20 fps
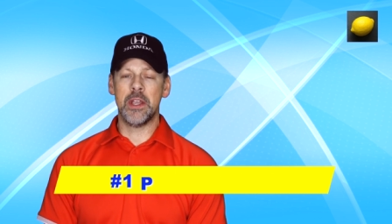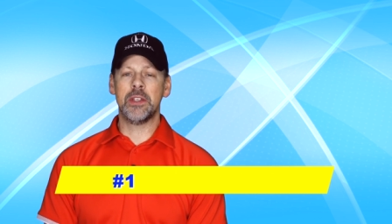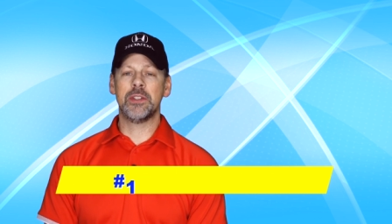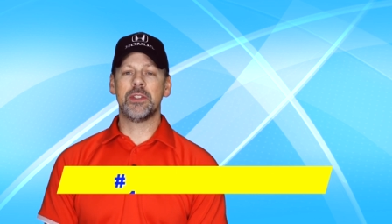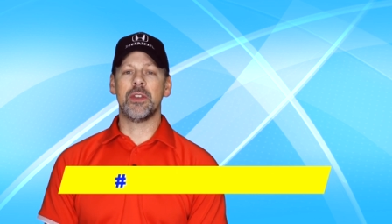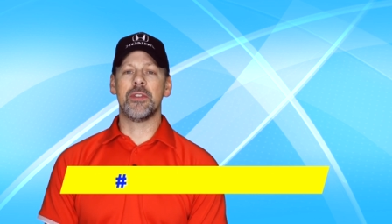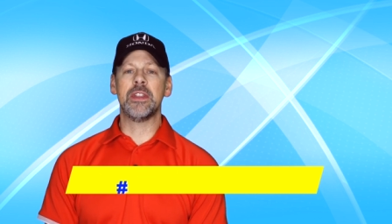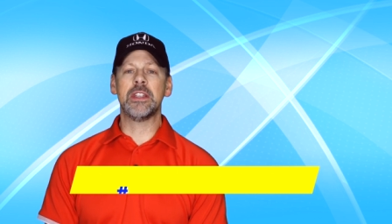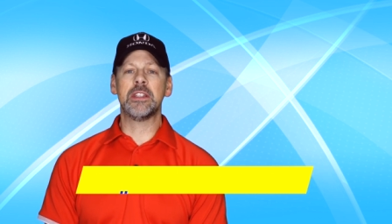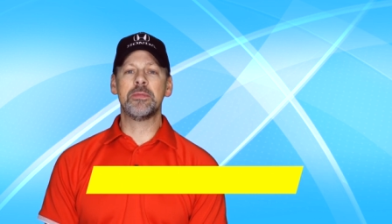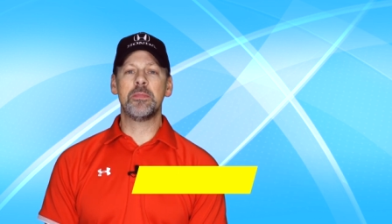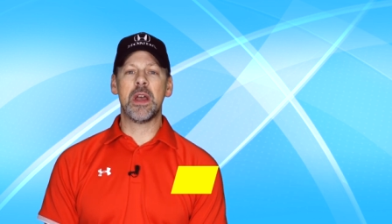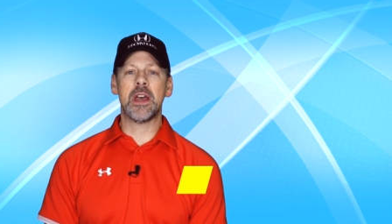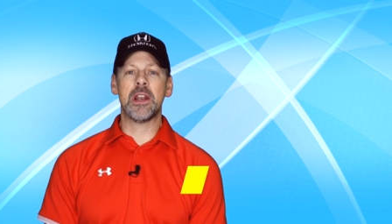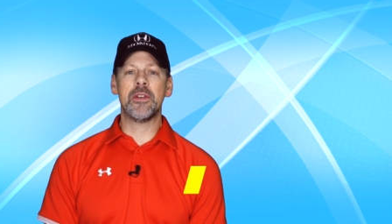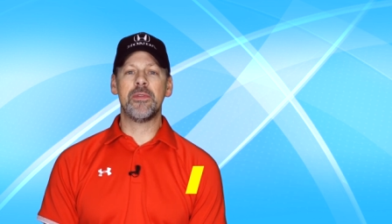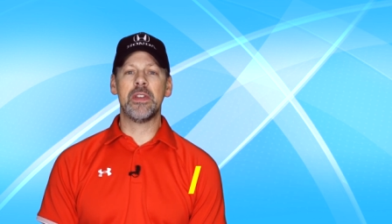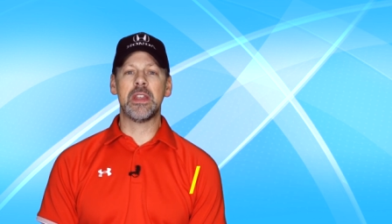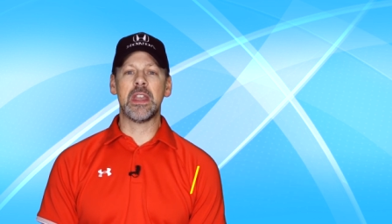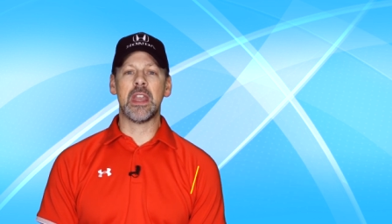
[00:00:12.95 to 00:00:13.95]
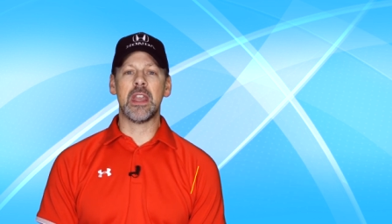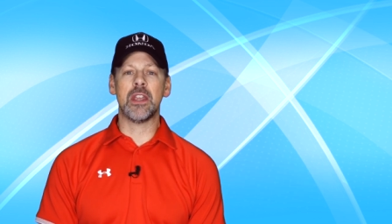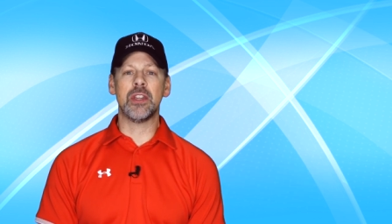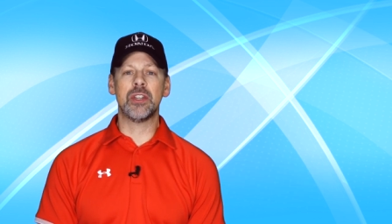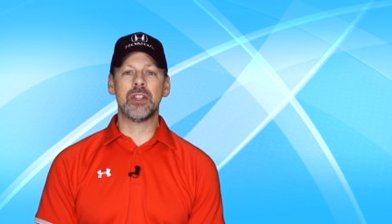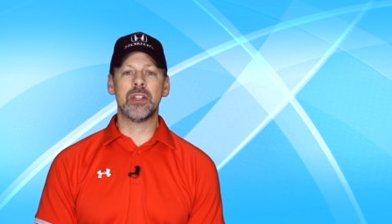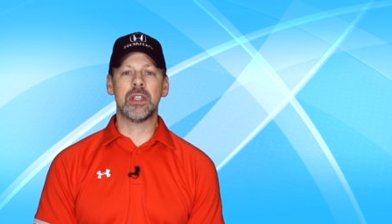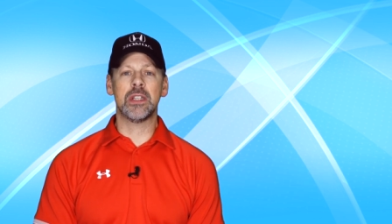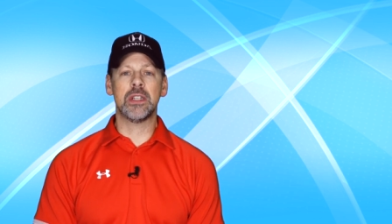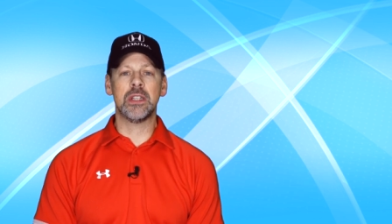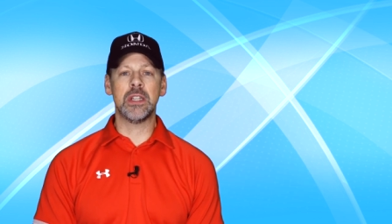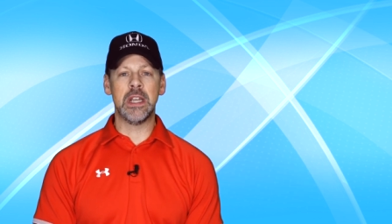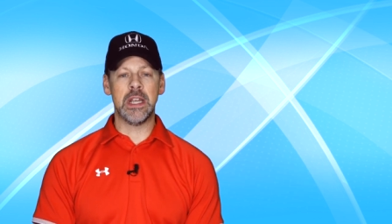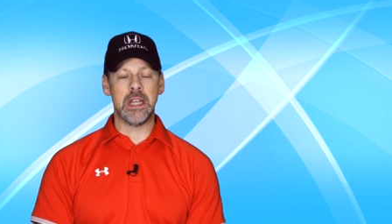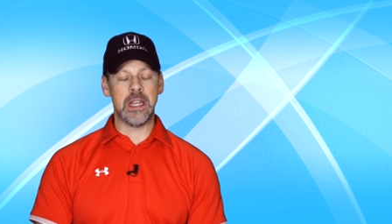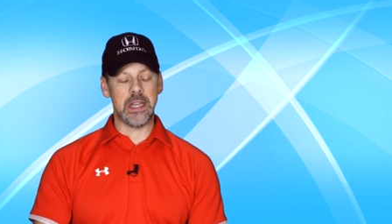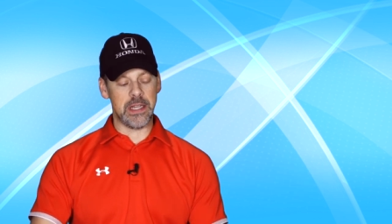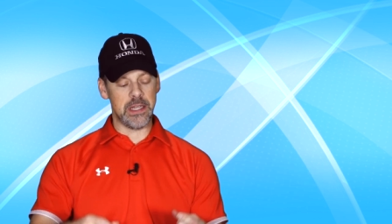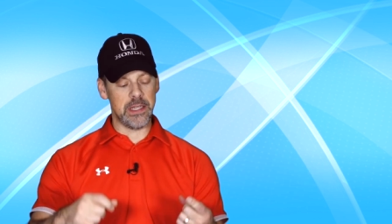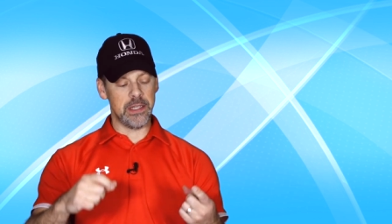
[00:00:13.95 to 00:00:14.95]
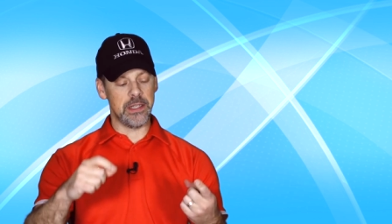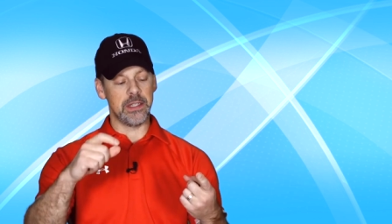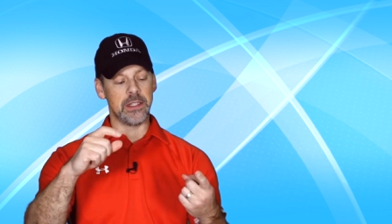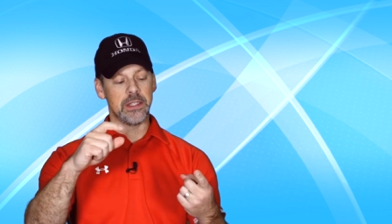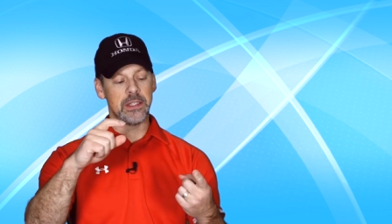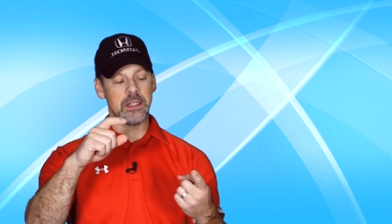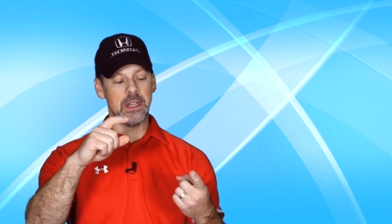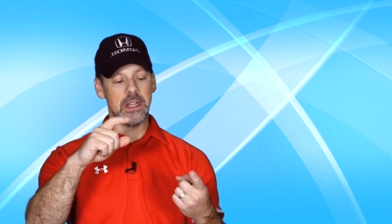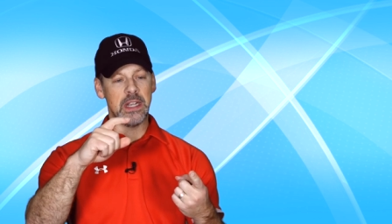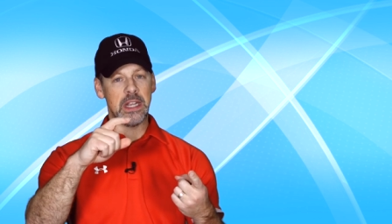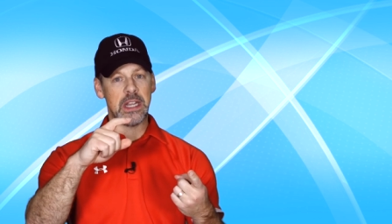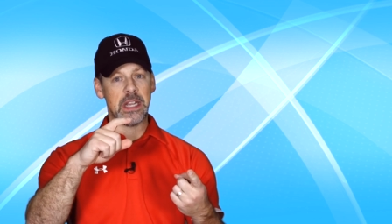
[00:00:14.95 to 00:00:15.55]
So this modification is